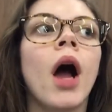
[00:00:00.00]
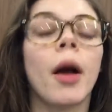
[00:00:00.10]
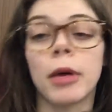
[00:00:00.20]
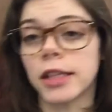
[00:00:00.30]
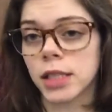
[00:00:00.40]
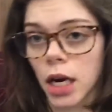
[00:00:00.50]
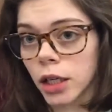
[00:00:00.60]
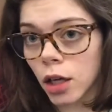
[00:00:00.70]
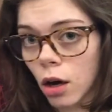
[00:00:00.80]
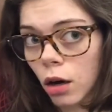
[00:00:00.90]
I'm at the
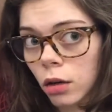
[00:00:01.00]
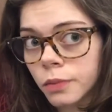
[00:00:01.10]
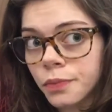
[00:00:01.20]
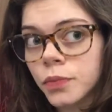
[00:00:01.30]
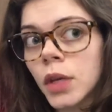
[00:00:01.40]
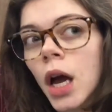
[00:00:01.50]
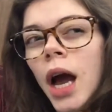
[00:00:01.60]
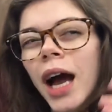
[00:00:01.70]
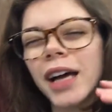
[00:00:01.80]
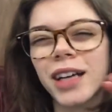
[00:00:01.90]
dining hall.
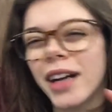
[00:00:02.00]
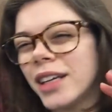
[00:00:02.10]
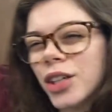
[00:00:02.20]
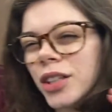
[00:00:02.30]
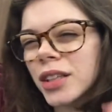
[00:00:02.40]
I got here